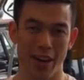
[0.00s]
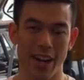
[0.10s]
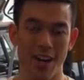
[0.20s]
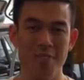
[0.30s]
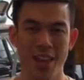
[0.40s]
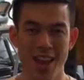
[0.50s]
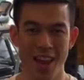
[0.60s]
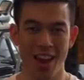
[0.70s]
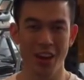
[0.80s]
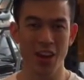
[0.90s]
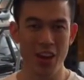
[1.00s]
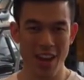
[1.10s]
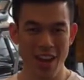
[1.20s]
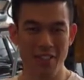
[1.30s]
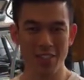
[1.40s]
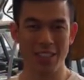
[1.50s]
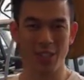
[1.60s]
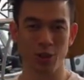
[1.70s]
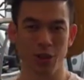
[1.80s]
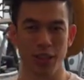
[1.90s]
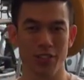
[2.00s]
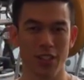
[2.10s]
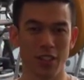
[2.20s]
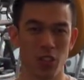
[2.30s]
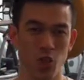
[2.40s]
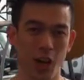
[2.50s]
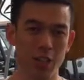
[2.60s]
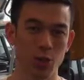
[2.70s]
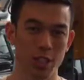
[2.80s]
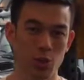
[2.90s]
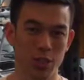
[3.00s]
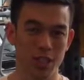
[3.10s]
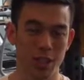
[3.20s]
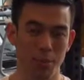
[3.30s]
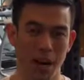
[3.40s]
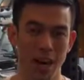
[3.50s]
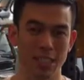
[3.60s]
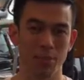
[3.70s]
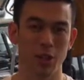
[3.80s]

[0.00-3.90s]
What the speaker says: Now, I know every single one of you have tried doing squats in the past.